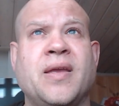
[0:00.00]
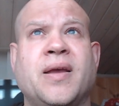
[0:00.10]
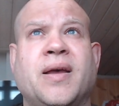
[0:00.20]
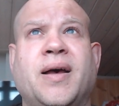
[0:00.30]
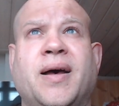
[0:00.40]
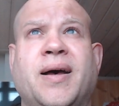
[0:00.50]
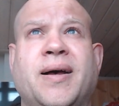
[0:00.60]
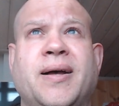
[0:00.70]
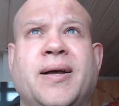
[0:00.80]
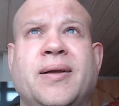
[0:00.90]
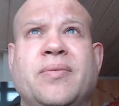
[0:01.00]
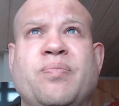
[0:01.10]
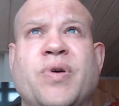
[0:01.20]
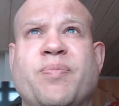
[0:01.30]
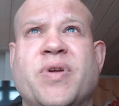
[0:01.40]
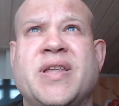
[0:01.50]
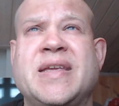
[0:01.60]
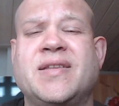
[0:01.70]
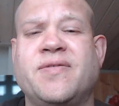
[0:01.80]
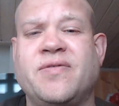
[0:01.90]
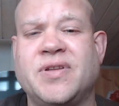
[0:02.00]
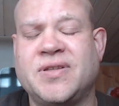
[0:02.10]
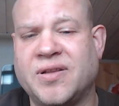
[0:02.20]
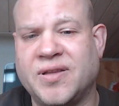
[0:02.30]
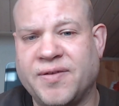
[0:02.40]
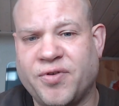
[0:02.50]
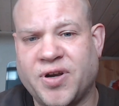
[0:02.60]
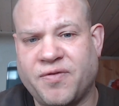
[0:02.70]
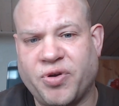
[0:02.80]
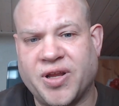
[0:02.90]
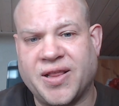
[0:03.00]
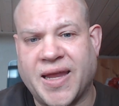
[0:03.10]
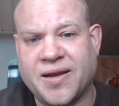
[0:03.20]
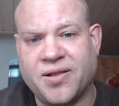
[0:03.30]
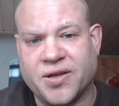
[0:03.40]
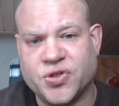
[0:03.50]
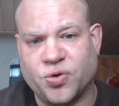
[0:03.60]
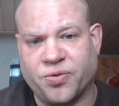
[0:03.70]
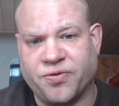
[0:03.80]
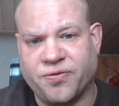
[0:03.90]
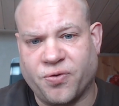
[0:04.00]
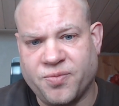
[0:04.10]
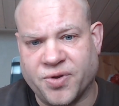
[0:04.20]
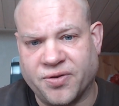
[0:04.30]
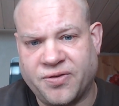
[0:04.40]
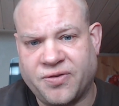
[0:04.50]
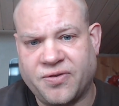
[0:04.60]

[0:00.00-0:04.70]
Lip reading: but he delivered a very lackluster performance.